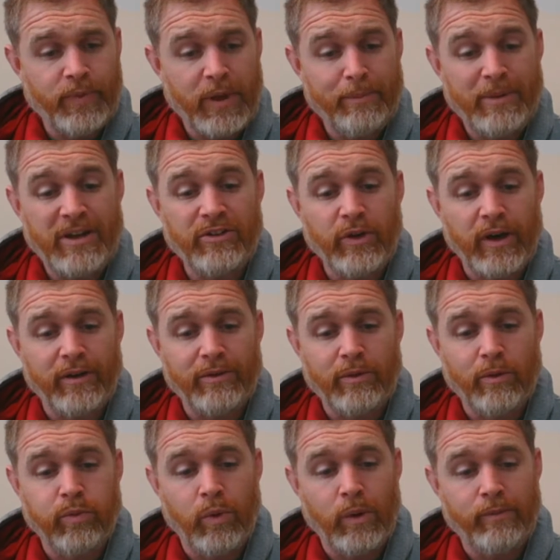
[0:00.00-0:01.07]
Be generous
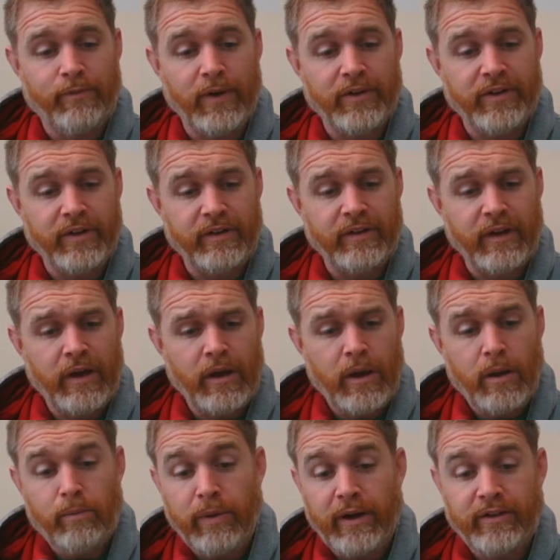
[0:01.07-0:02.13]
with warm fuzzies.
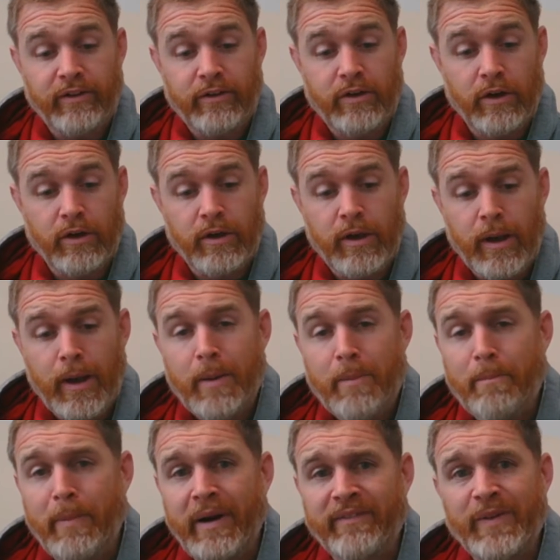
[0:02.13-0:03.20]
Praise is good,
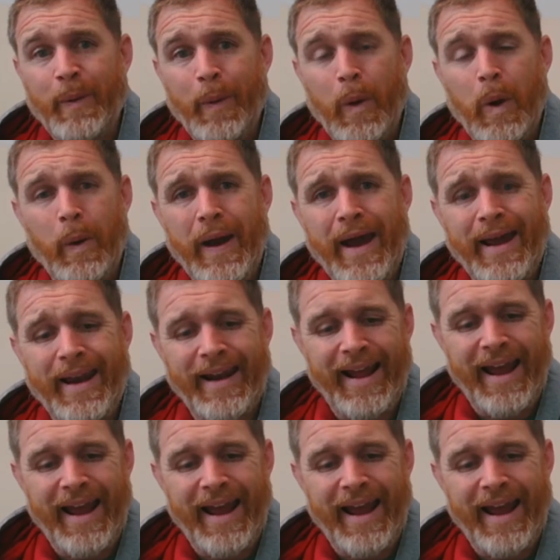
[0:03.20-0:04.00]
but if you go ahead and